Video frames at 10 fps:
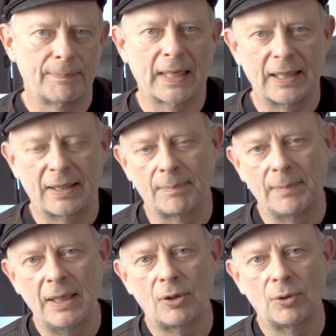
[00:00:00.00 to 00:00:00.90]
ATEM
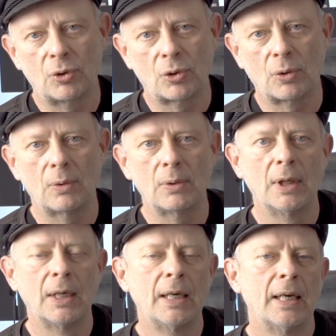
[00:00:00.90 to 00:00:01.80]
Mini
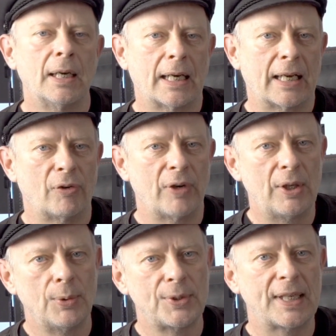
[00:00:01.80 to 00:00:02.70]
control, I
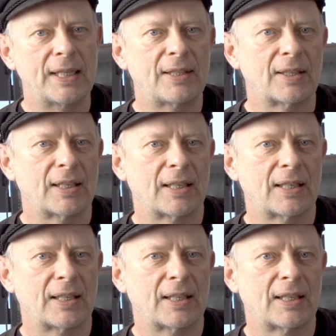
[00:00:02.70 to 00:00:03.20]
reuse it.